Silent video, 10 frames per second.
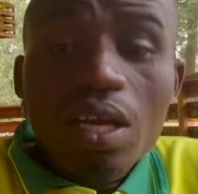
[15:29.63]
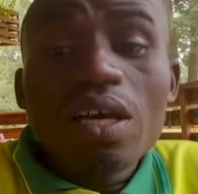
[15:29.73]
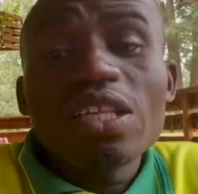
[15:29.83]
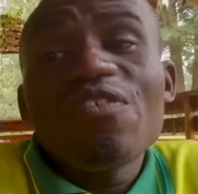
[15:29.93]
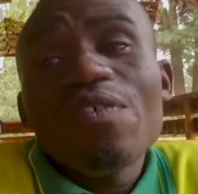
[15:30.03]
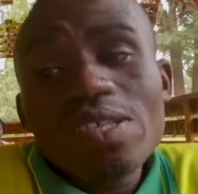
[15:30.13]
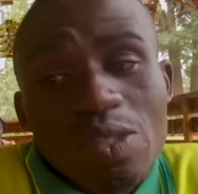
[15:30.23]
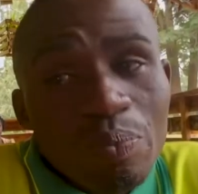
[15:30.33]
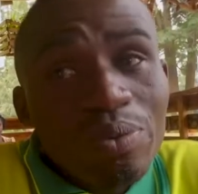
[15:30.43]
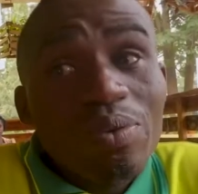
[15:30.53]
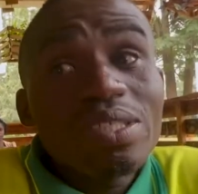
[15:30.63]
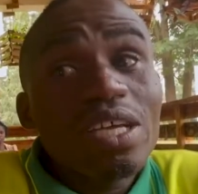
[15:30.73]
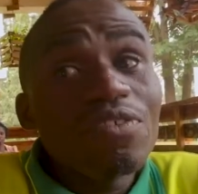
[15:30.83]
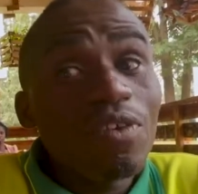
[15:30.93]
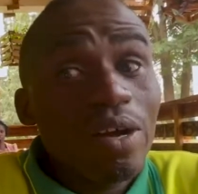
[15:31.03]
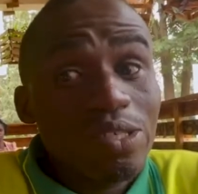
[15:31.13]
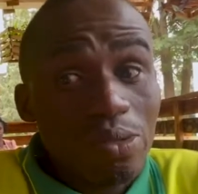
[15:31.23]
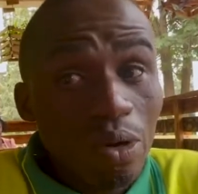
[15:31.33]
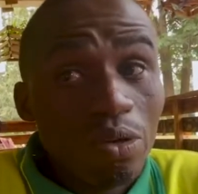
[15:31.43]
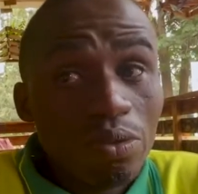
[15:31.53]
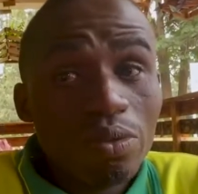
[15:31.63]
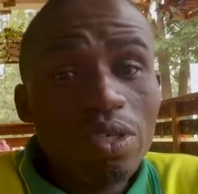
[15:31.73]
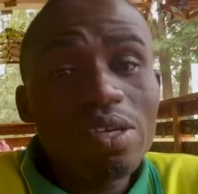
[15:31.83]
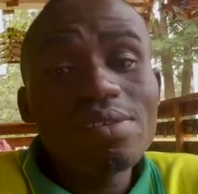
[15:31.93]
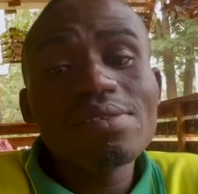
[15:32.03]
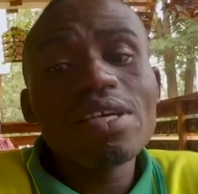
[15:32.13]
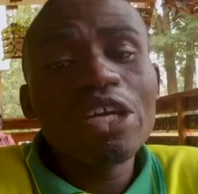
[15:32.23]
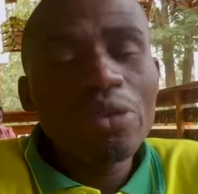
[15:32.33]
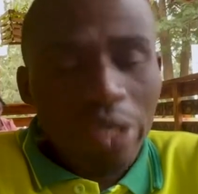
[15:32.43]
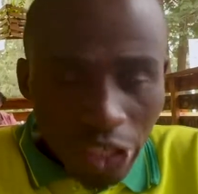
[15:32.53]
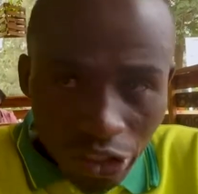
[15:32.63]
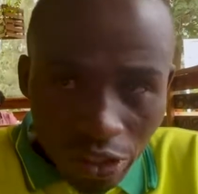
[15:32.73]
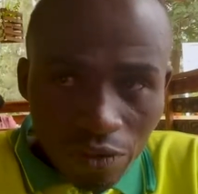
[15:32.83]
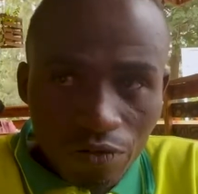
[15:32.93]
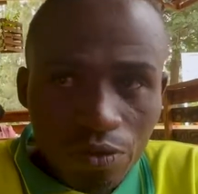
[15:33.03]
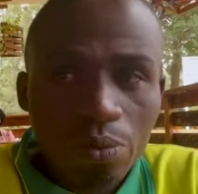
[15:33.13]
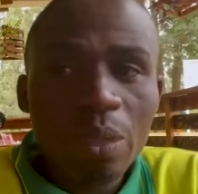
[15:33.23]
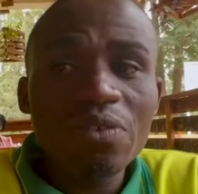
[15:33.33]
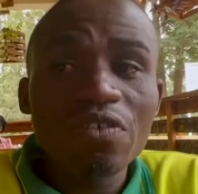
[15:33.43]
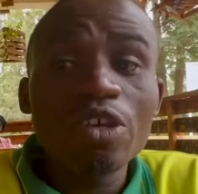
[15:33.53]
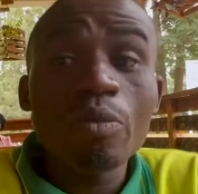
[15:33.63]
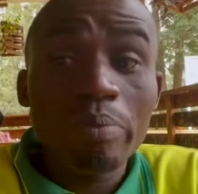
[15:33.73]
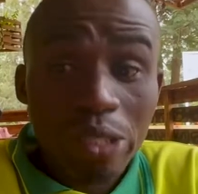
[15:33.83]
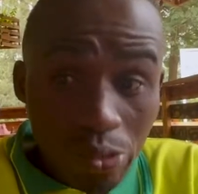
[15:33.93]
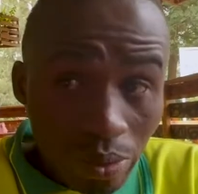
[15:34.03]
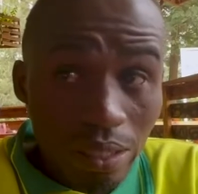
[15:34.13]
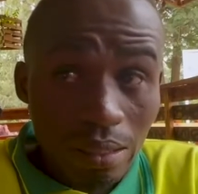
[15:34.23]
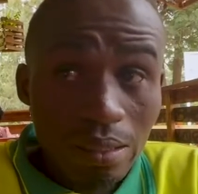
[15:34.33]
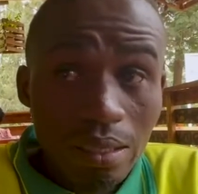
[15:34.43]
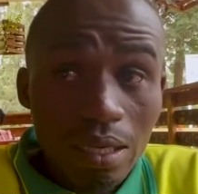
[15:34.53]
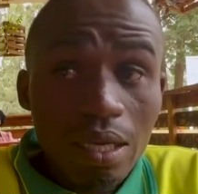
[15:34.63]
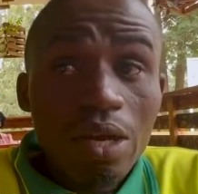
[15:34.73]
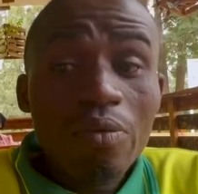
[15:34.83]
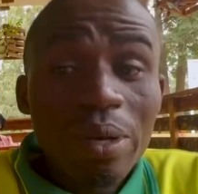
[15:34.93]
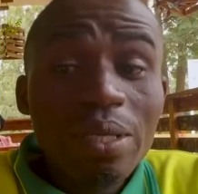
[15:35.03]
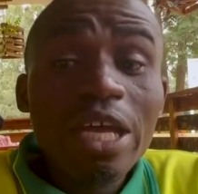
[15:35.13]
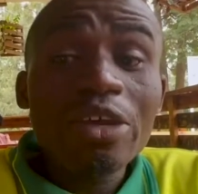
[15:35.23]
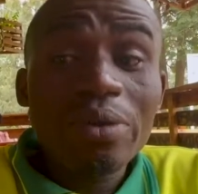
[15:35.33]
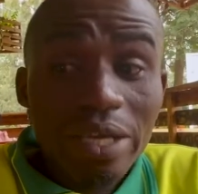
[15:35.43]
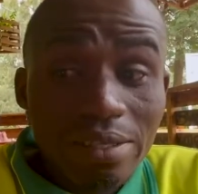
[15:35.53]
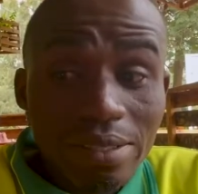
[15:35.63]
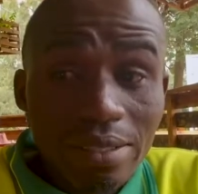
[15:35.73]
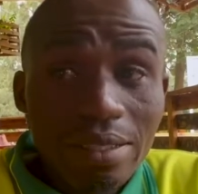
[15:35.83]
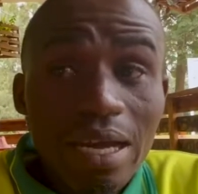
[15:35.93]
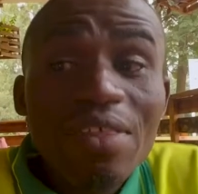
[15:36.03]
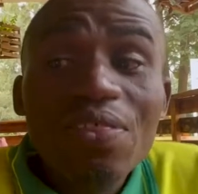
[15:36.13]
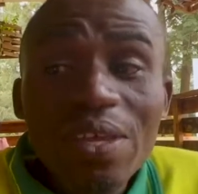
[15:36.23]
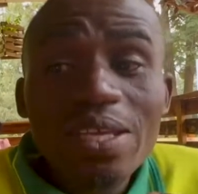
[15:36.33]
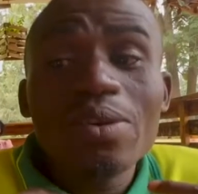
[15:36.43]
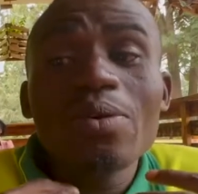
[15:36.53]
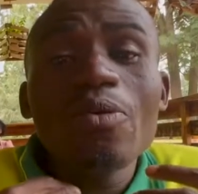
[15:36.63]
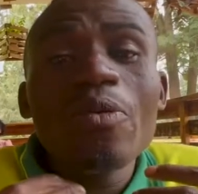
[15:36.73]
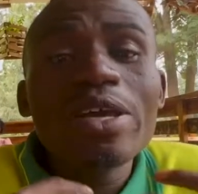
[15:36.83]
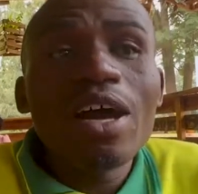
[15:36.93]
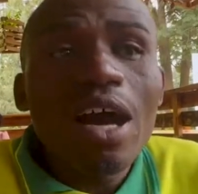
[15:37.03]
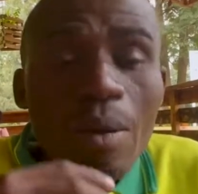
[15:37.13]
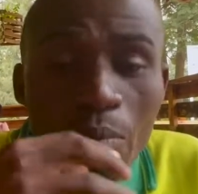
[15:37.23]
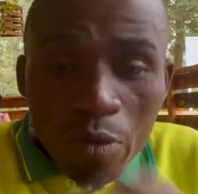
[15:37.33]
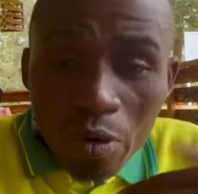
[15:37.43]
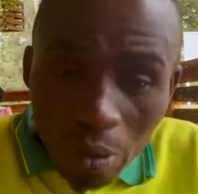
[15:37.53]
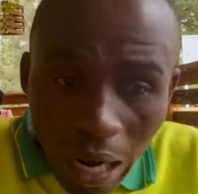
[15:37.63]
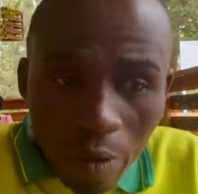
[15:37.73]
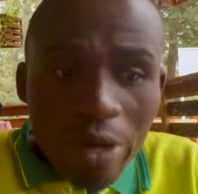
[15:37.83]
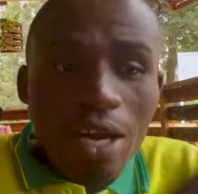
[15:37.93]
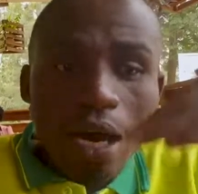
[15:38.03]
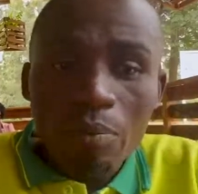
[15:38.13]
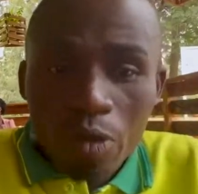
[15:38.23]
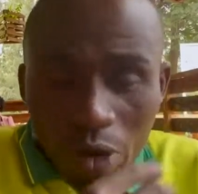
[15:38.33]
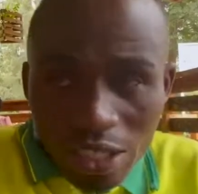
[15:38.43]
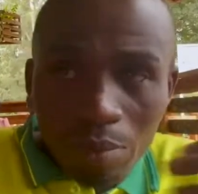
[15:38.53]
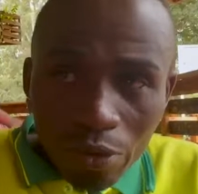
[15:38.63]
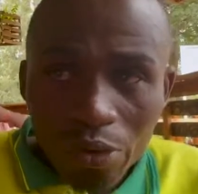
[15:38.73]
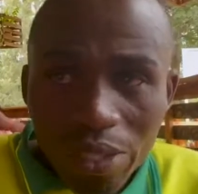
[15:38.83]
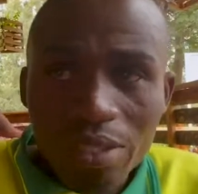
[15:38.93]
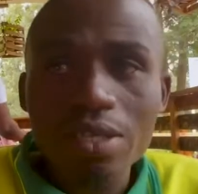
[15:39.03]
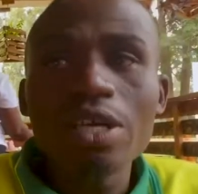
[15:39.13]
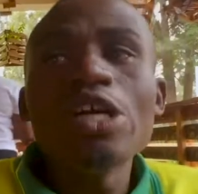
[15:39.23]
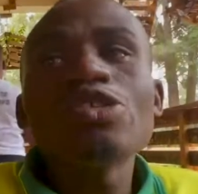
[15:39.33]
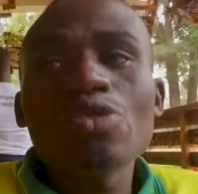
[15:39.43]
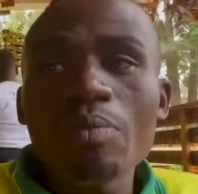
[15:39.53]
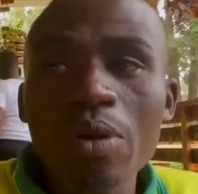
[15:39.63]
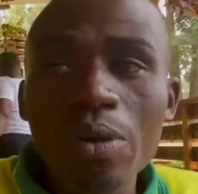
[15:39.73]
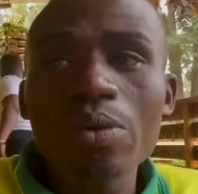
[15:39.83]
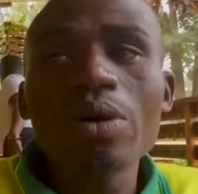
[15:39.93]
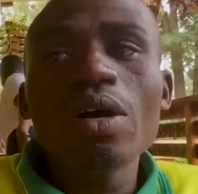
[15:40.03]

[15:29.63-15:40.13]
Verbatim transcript: The first priority I focus on is education to my mm. fellow Batwa. When they're educated, I think where I'm, where I'm, what I'm doing tomorrow,